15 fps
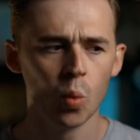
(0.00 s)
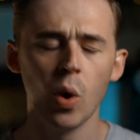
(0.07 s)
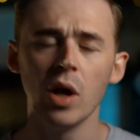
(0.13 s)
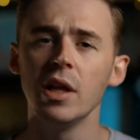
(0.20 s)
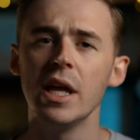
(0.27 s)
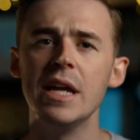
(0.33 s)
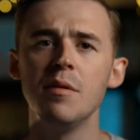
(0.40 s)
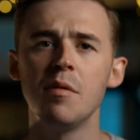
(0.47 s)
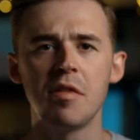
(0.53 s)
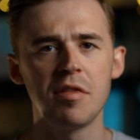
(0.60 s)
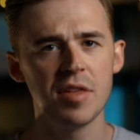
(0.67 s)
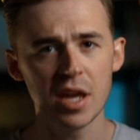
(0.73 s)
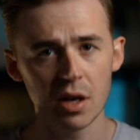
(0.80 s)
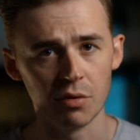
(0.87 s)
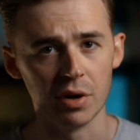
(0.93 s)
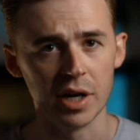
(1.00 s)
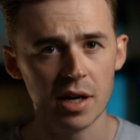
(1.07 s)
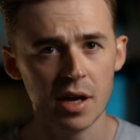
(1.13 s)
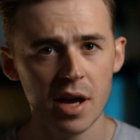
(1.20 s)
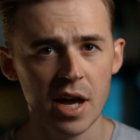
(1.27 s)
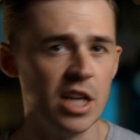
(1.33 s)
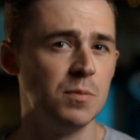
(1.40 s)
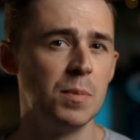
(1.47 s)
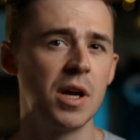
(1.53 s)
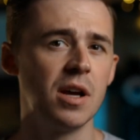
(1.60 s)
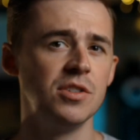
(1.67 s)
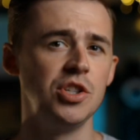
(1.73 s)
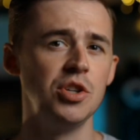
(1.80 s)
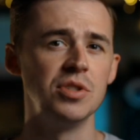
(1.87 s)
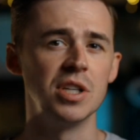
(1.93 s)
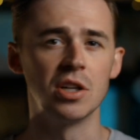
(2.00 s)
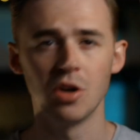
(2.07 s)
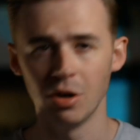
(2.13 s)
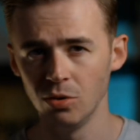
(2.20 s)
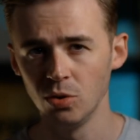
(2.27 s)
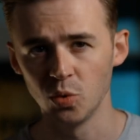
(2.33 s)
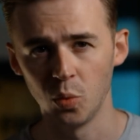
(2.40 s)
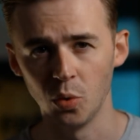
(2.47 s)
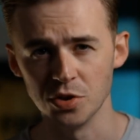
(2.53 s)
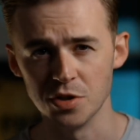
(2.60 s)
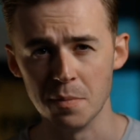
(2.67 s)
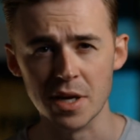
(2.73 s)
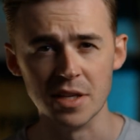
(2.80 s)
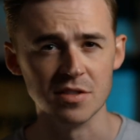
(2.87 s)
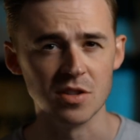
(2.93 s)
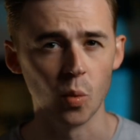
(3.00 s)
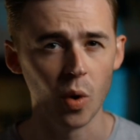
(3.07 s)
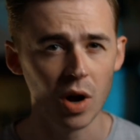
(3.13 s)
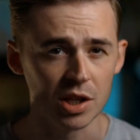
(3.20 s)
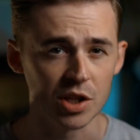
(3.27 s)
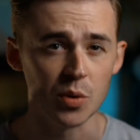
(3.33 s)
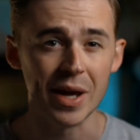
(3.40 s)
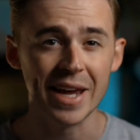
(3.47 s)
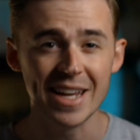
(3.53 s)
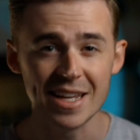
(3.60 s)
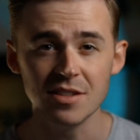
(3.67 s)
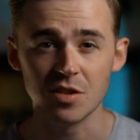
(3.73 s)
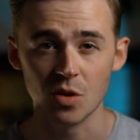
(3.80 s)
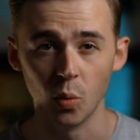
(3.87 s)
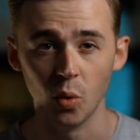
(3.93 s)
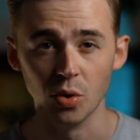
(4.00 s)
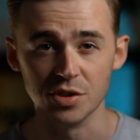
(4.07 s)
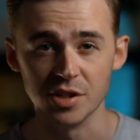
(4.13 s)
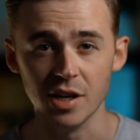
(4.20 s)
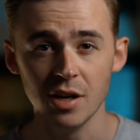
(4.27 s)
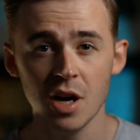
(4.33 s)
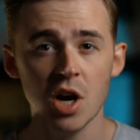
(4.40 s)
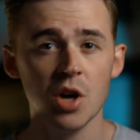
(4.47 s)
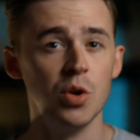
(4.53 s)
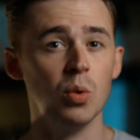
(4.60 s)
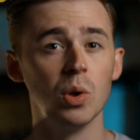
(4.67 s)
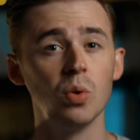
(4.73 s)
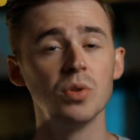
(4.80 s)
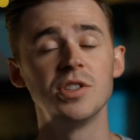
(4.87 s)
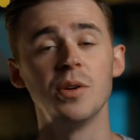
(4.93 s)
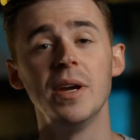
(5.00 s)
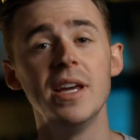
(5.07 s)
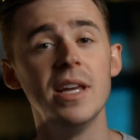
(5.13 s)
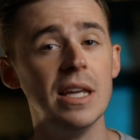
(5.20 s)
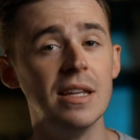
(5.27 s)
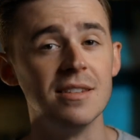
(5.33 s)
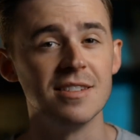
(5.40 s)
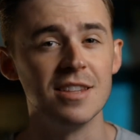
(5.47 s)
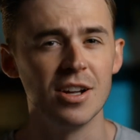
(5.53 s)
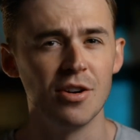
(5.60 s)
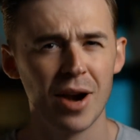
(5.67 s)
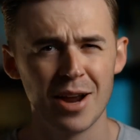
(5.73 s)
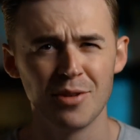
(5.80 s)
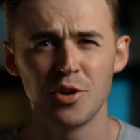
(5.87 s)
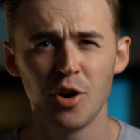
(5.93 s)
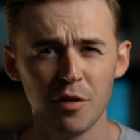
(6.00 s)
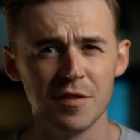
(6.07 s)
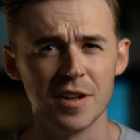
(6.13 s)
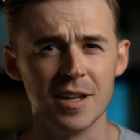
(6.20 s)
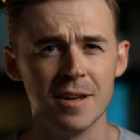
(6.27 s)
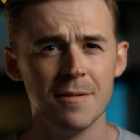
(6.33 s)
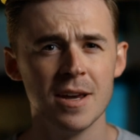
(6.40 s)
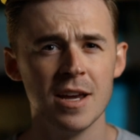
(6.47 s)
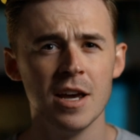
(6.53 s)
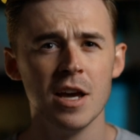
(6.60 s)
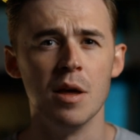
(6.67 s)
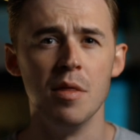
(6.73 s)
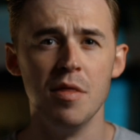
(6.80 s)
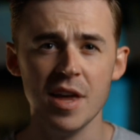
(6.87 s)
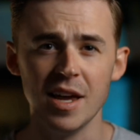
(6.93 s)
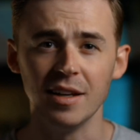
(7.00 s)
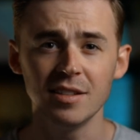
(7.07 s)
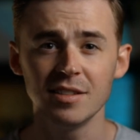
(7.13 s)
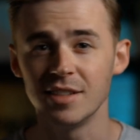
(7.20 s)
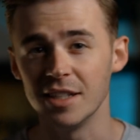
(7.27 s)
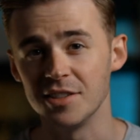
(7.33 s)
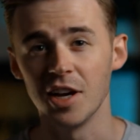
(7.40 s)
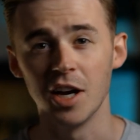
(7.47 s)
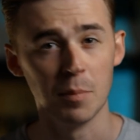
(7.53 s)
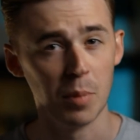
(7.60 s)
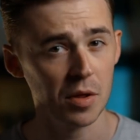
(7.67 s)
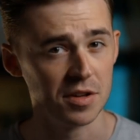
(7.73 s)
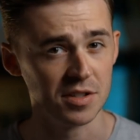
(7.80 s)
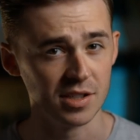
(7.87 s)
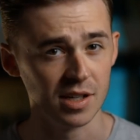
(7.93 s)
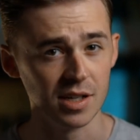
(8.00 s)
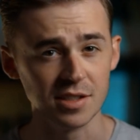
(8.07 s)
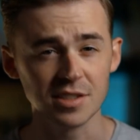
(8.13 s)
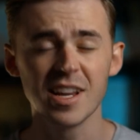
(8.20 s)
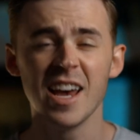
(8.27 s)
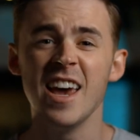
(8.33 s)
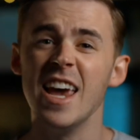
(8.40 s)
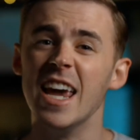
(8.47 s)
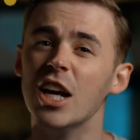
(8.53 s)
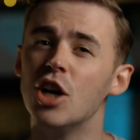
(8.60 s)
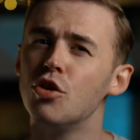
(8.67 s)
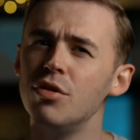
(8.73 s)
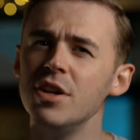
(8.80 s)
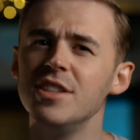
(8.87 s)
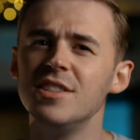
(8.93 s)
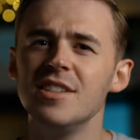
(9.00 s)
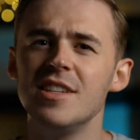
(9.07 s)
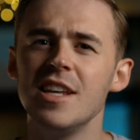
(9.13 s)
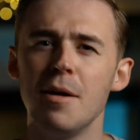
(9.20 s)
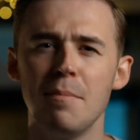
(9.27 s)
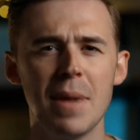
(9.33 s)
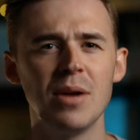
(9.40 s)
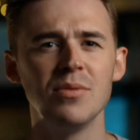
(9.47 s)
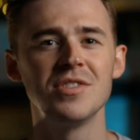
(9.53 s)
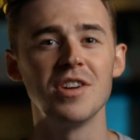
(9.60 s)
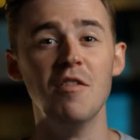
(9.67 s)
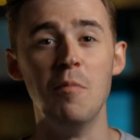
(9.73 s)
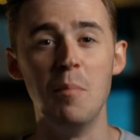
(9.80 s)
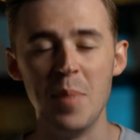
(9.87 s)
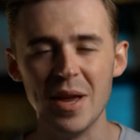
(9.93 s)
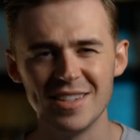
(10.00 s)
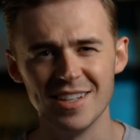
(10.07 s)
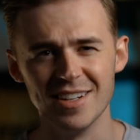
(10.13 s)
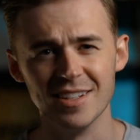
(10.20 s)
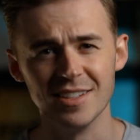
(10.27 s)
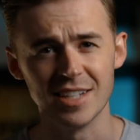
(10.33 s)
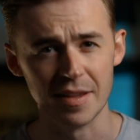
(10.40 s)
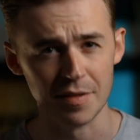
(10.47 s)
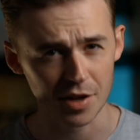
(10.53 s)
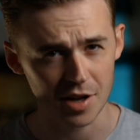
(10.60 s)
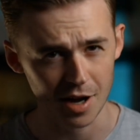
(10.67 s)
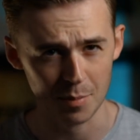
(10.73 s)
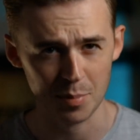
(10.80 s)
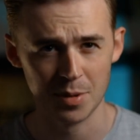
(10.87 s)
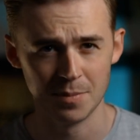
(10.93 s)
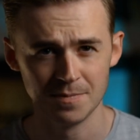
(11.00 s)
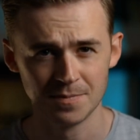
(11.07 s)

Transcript: Well, in theory, it's because using cold water means that while you heat the water, you will also heat the ground coffee. This, it's hypothesised, increases the amount of bitterness in the cup.